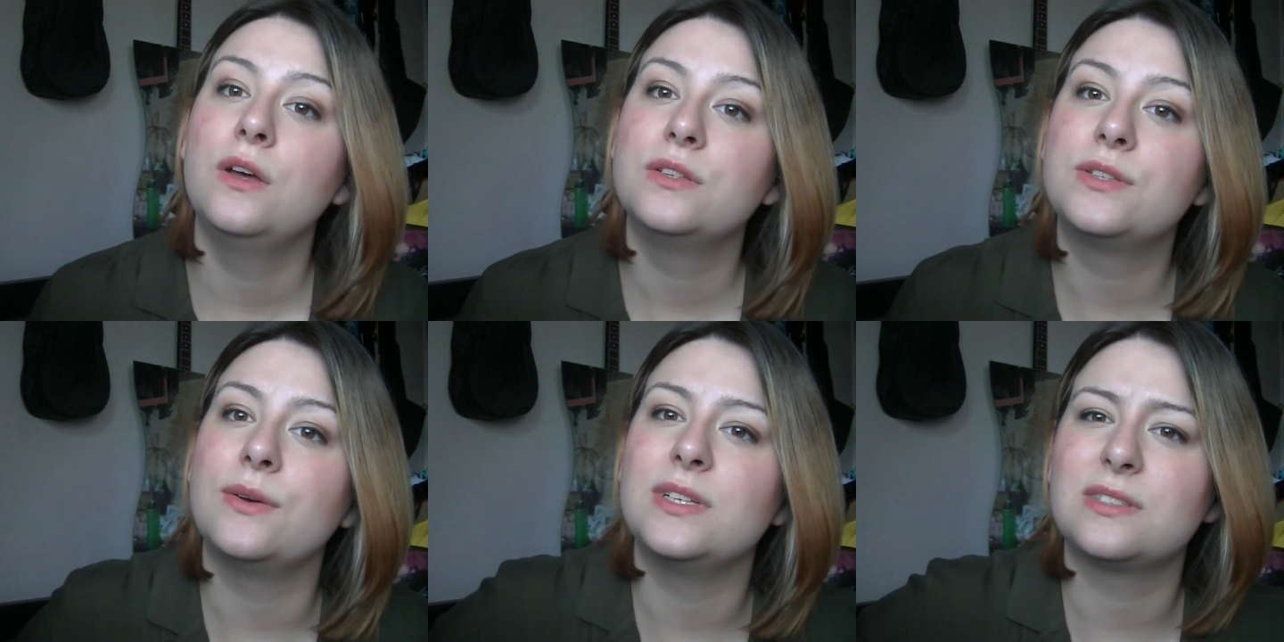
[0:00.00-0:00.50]

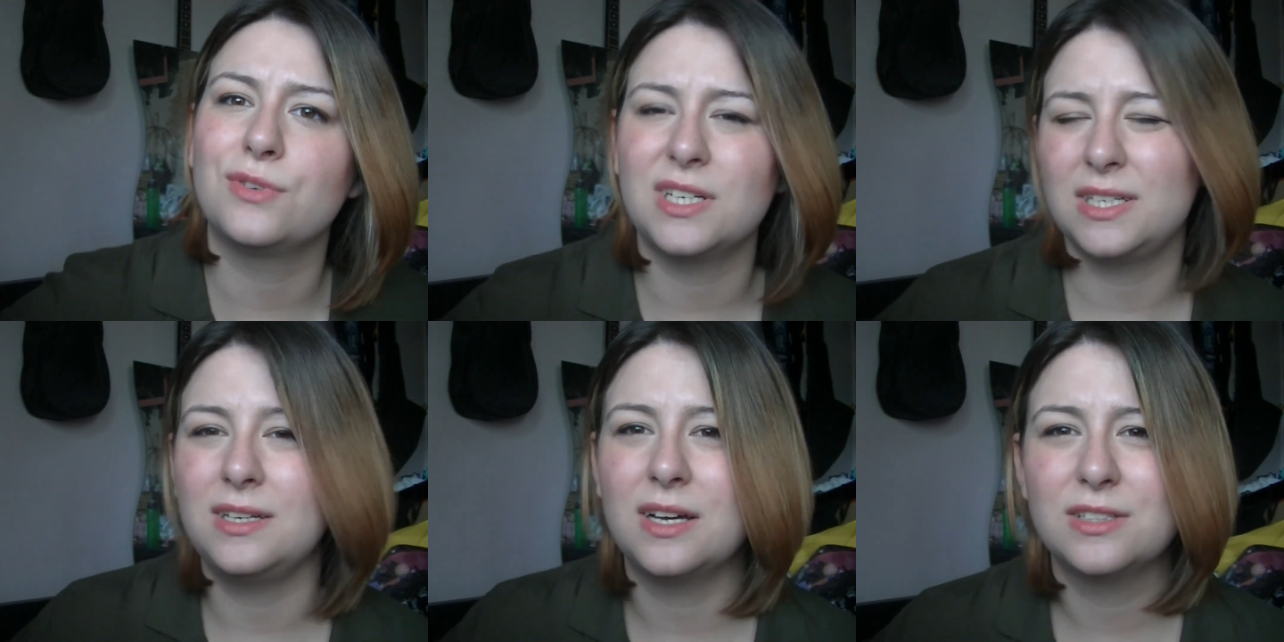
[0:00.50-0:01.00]
so it's
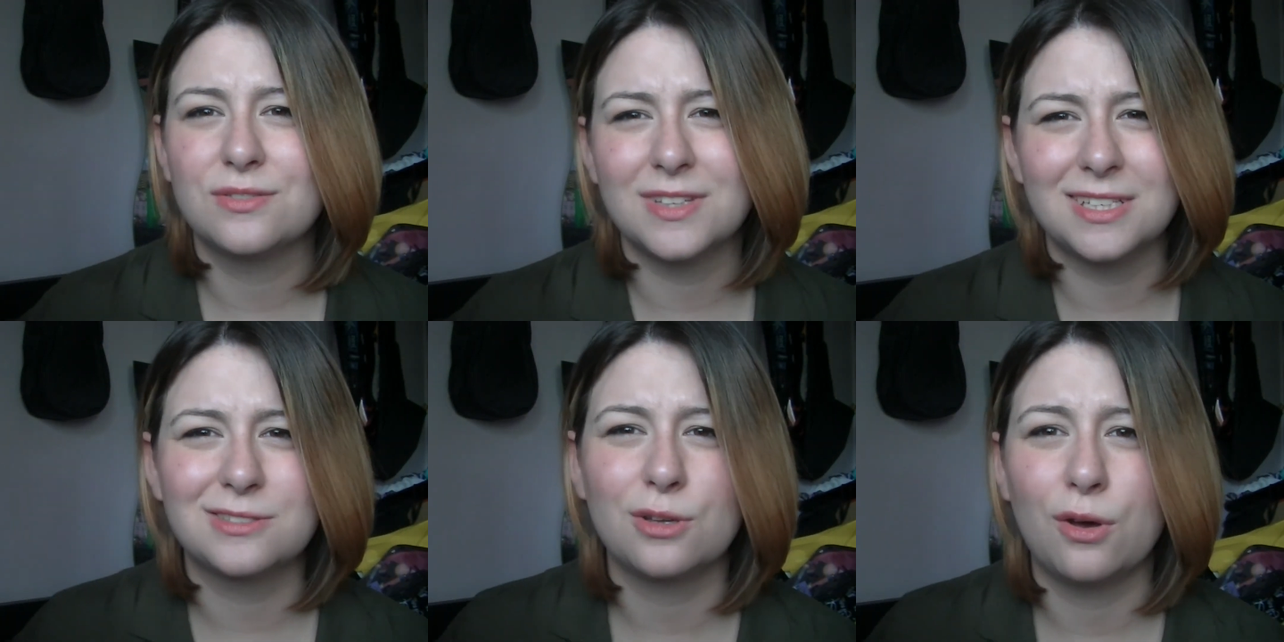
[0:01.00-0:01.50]
really nice for
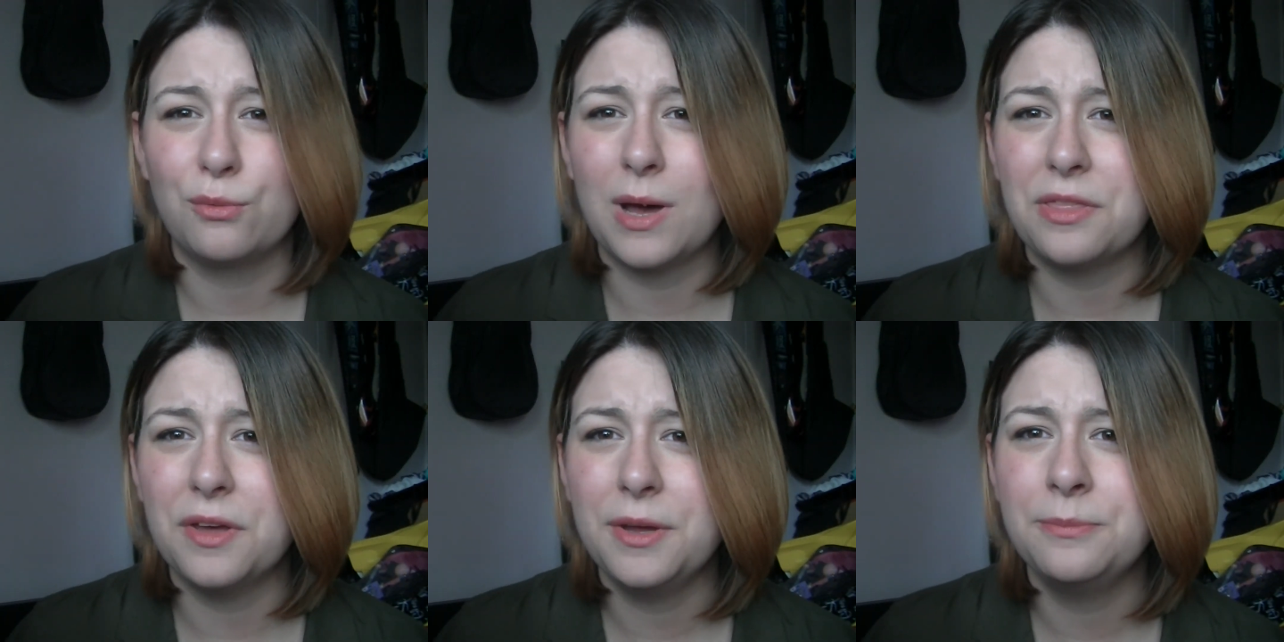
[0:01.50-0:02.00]
this sort of
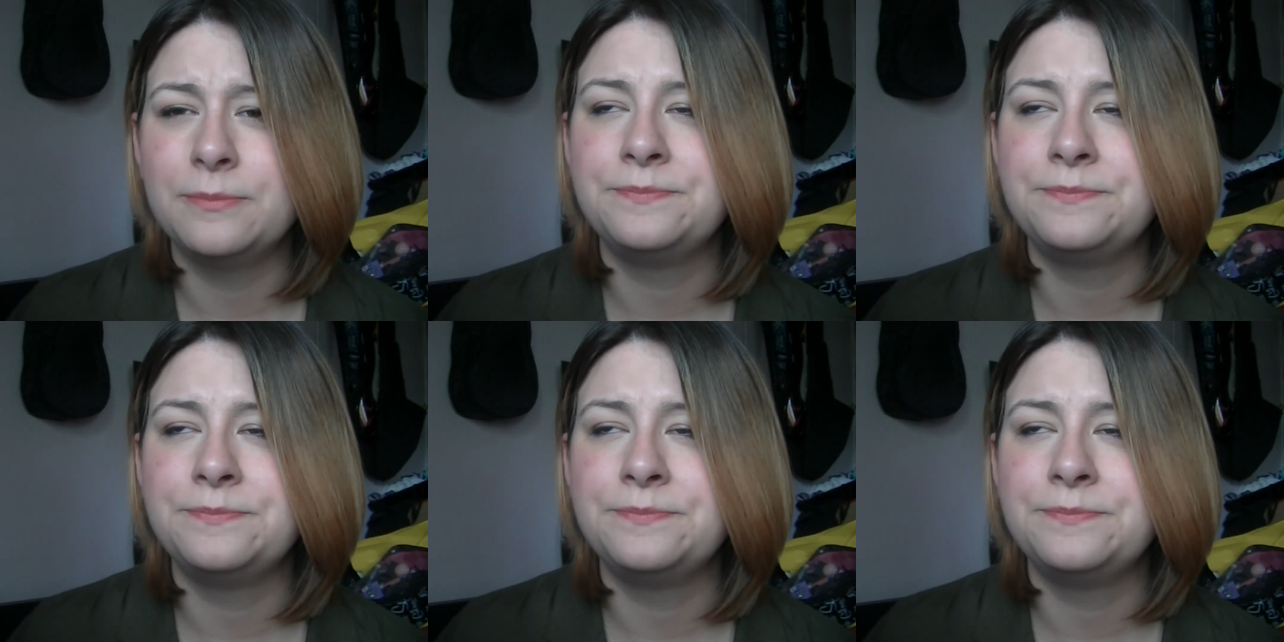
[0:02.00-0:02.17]
weather.